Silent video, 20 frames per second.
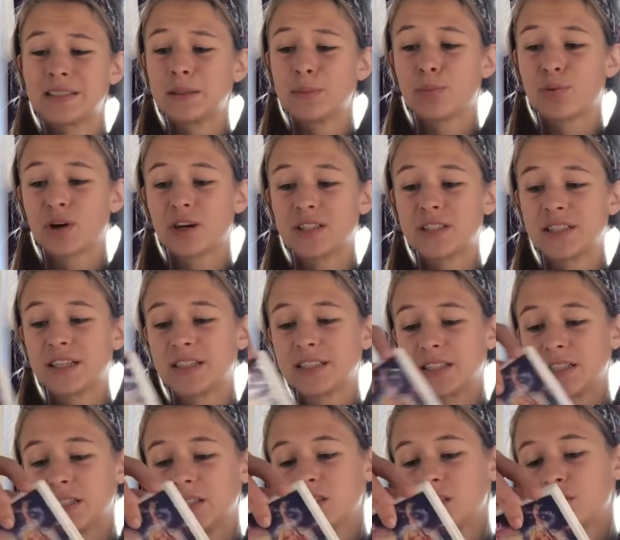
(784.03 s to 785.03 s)

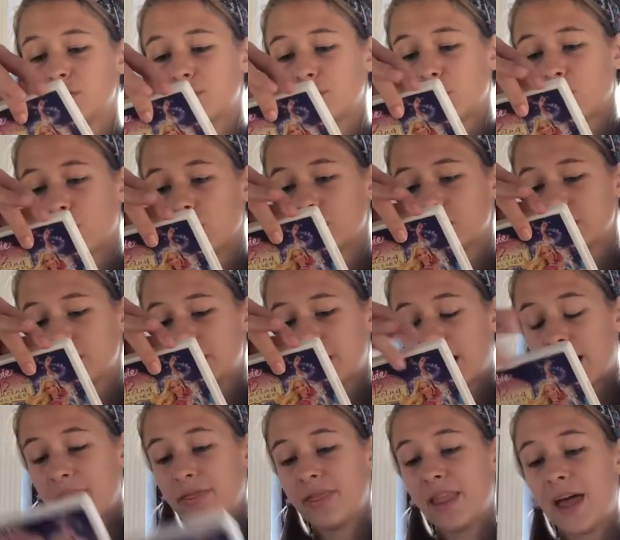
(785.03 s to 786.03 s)
Princesses first,
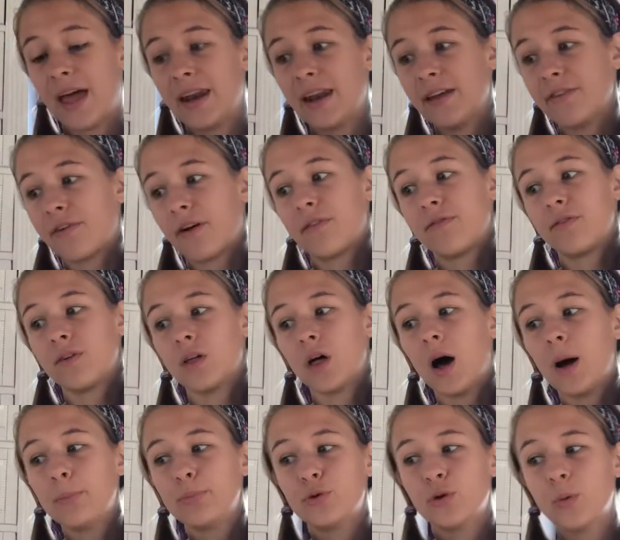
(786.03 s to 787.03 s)
and then if I feel
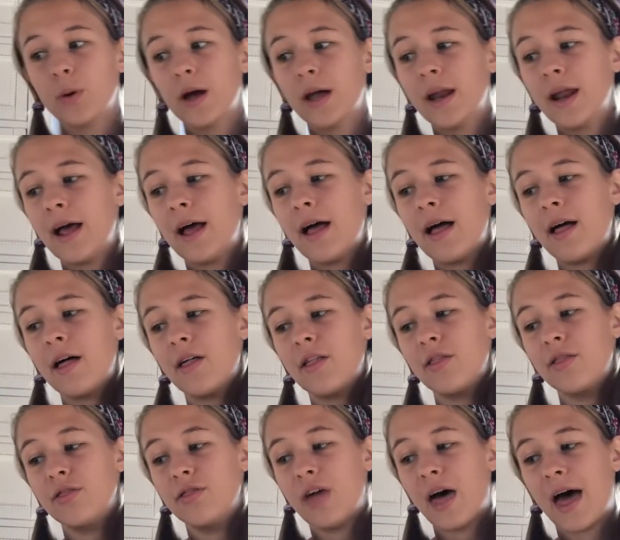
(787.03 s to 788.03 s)
up to it,
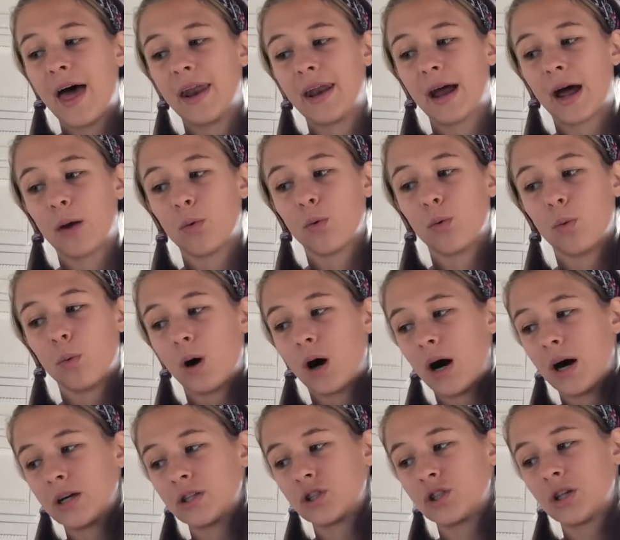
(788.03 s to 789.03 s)
then I will
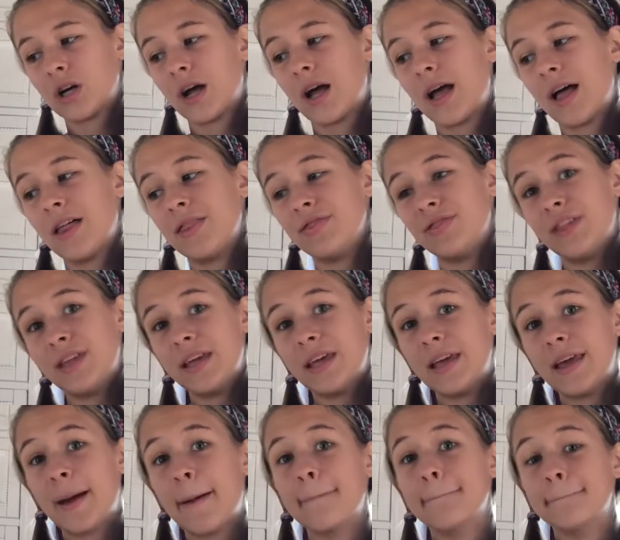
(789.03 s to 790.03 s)
watch
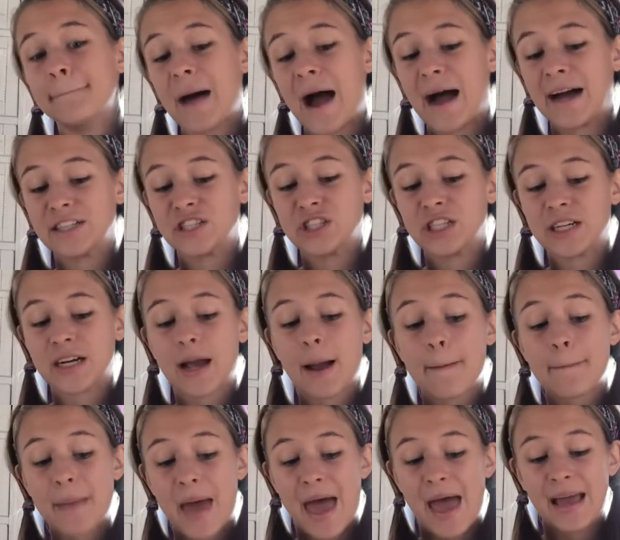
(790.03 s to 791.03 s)
the Magic
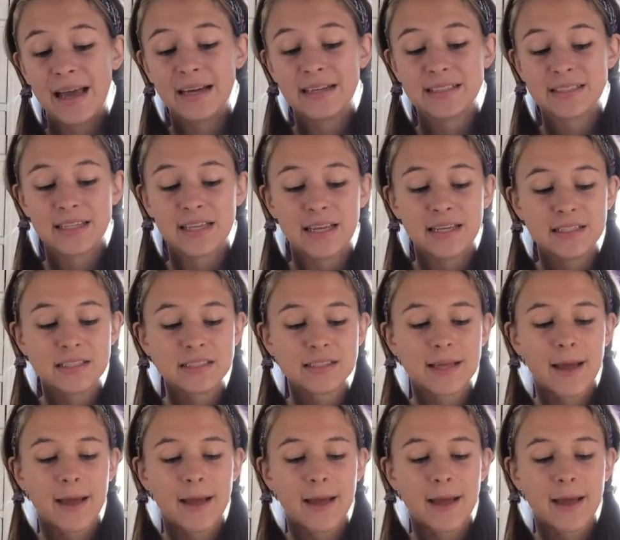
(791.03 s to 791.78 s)
Pegasus.